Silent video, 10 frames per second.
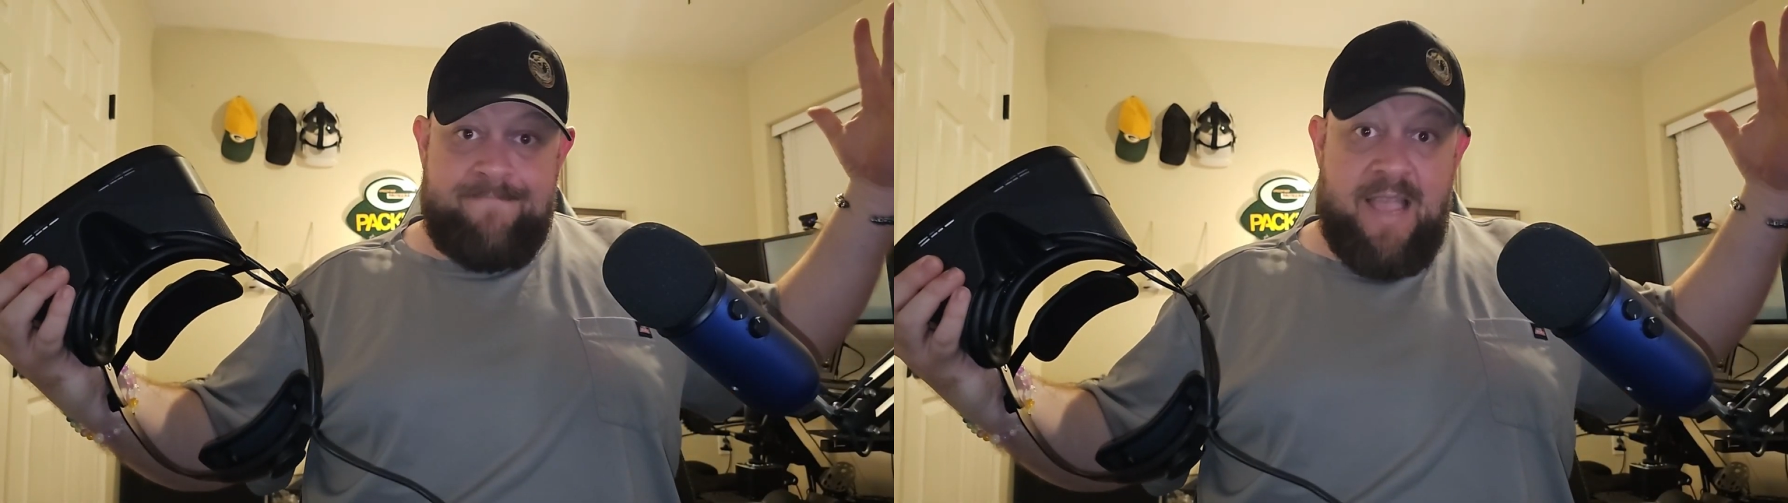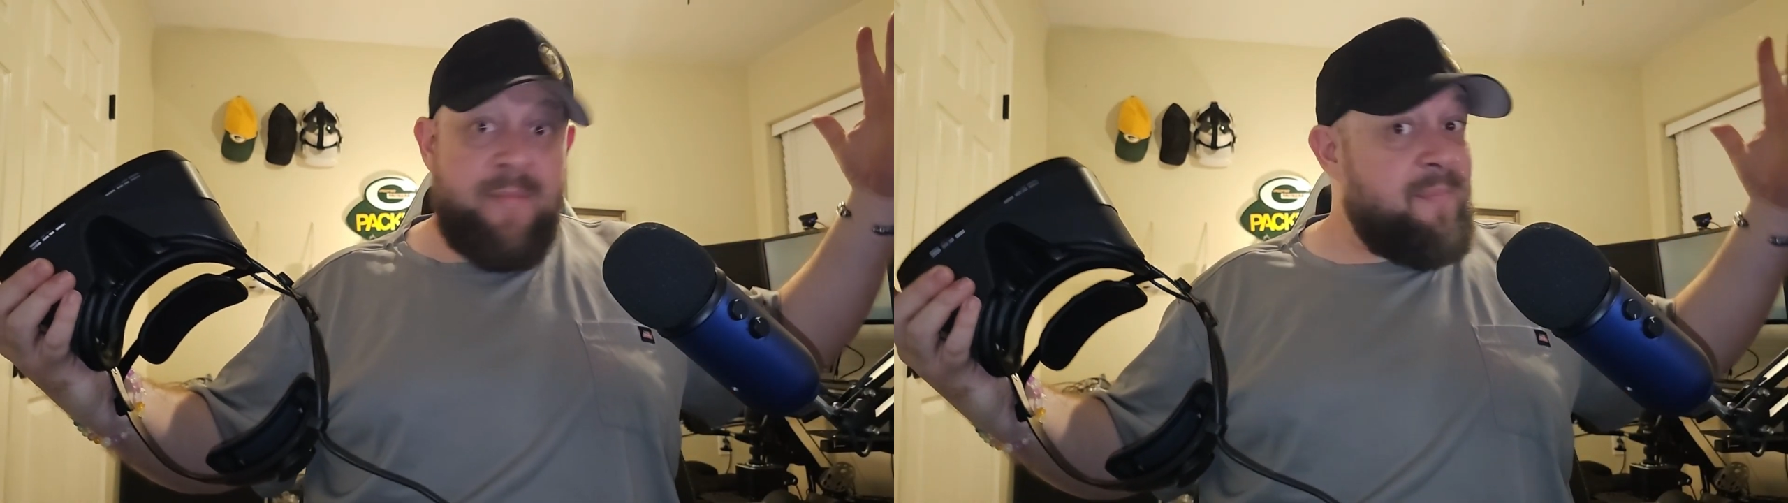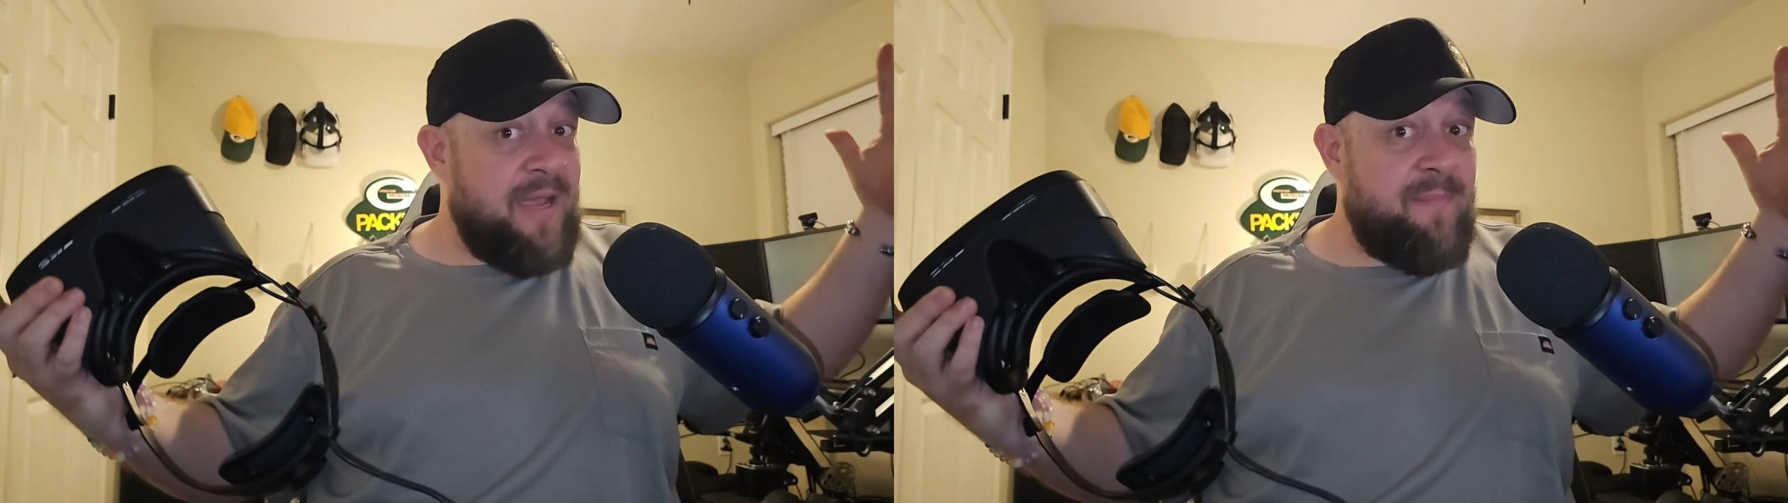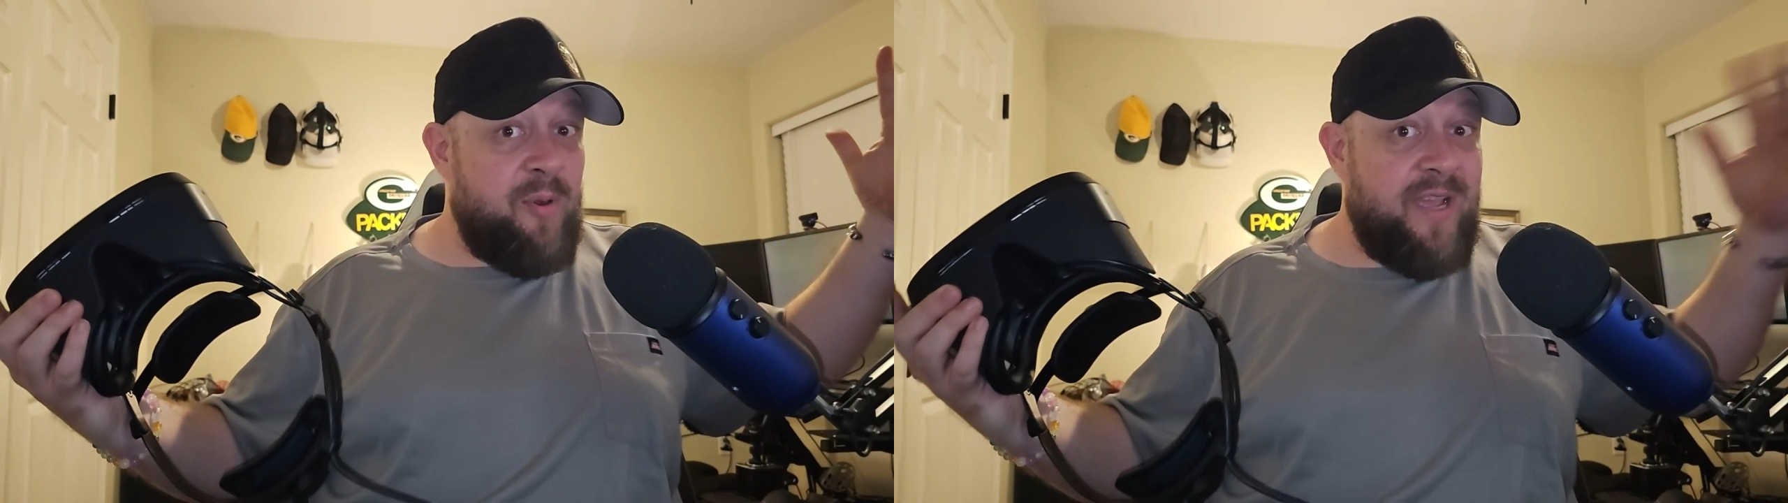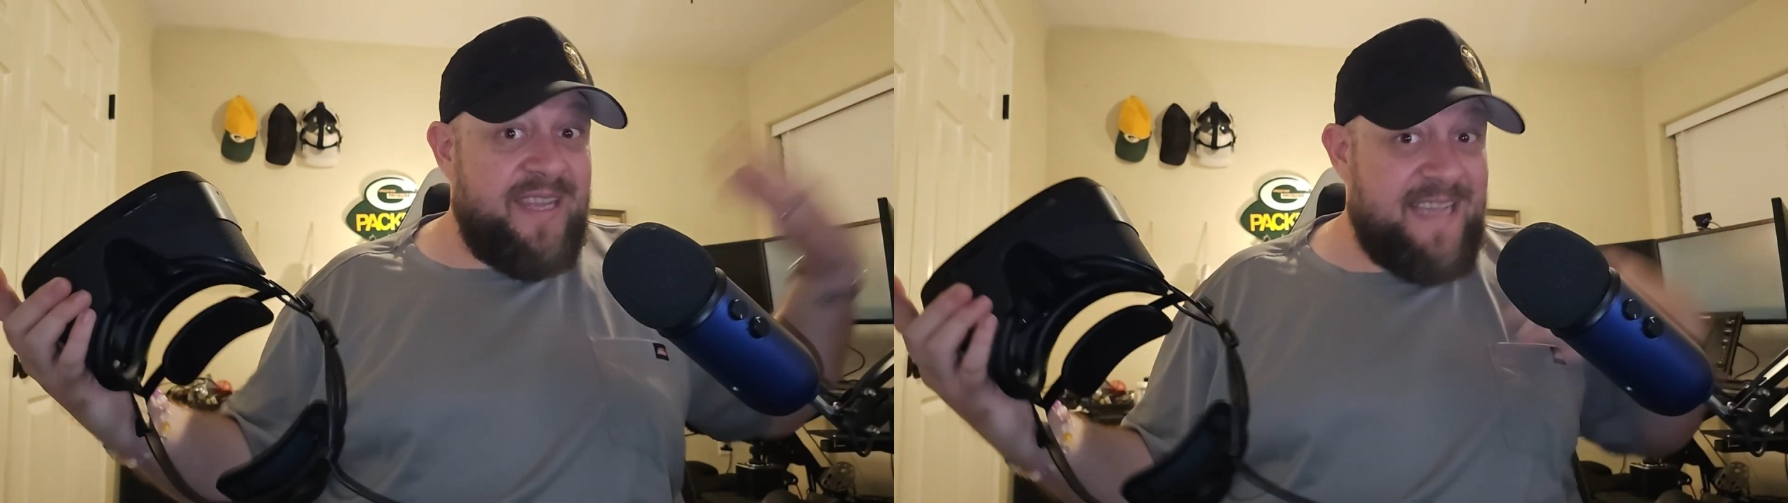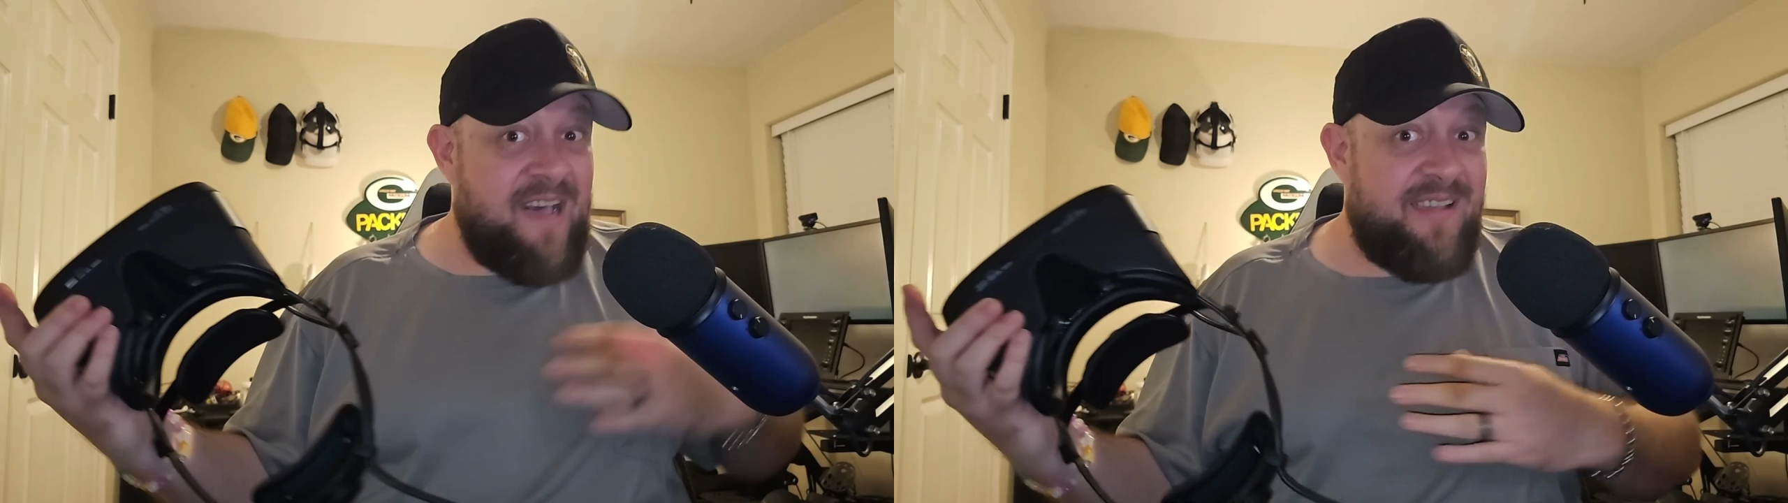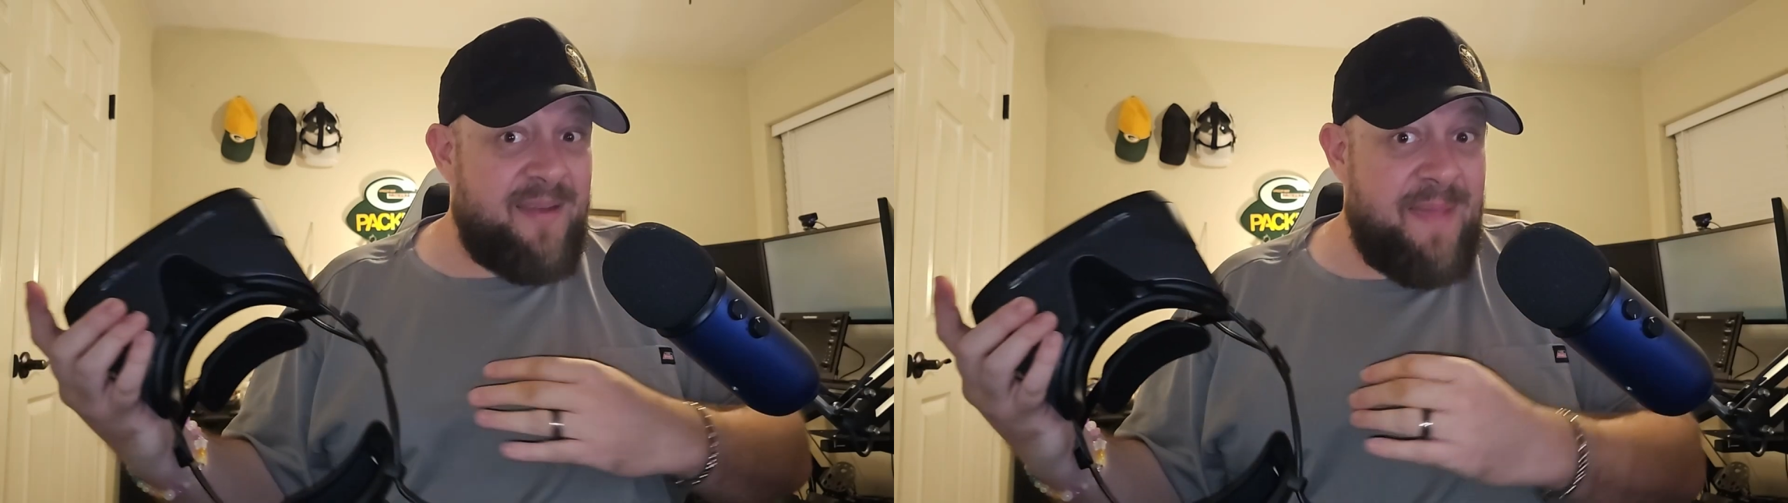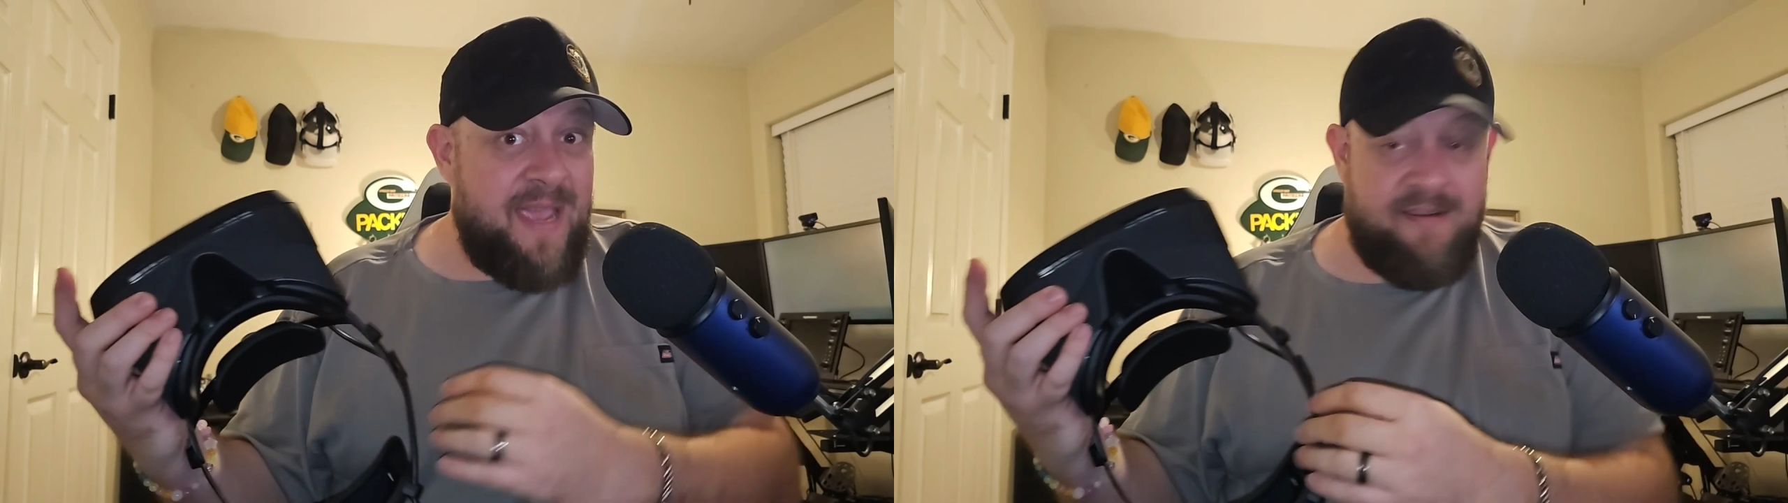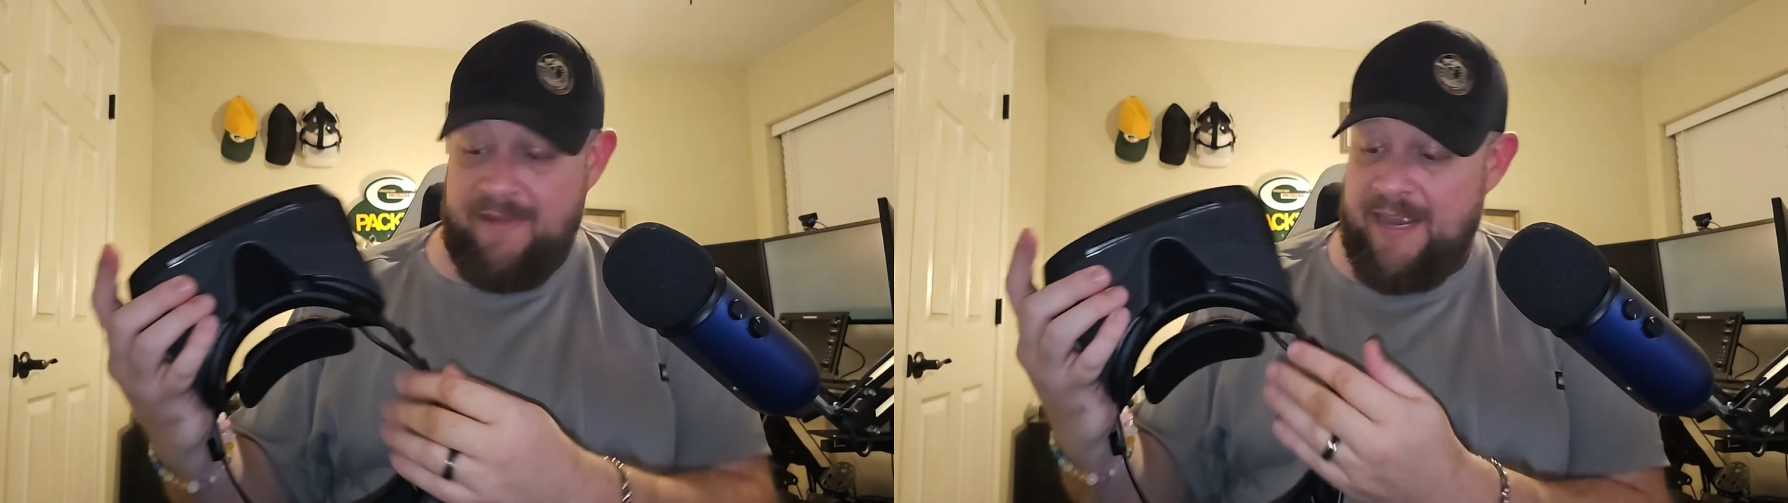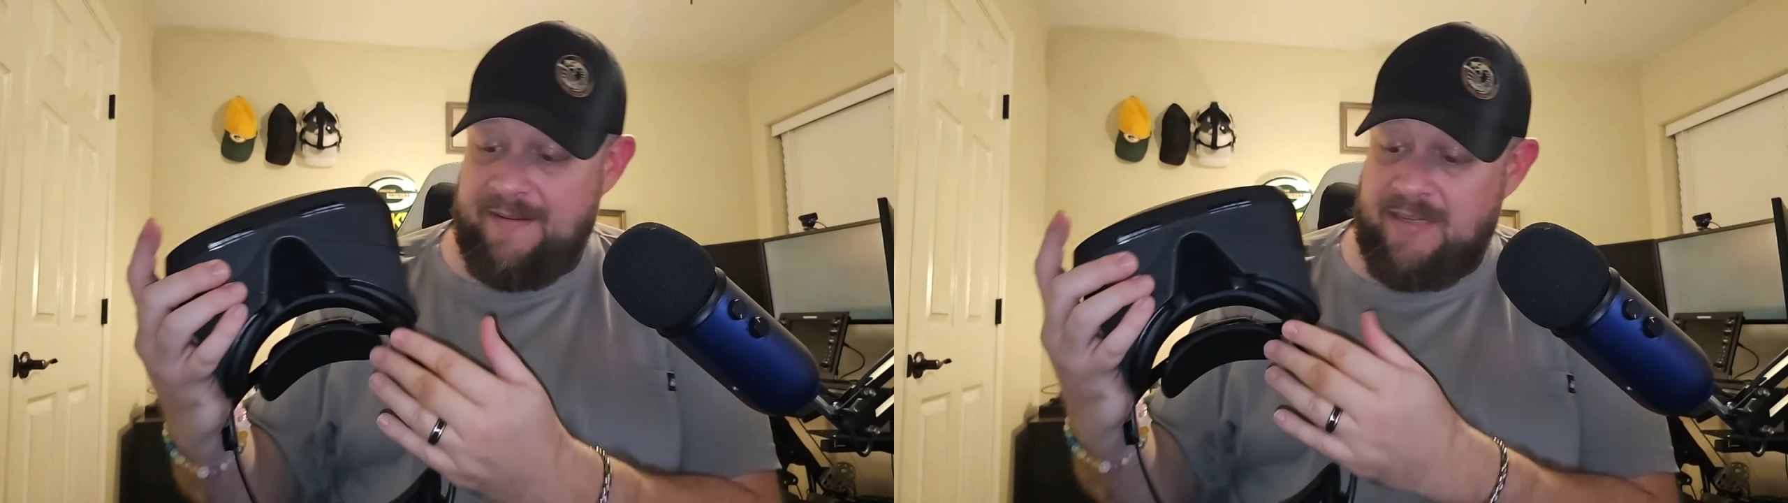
a big boy Italian man, right?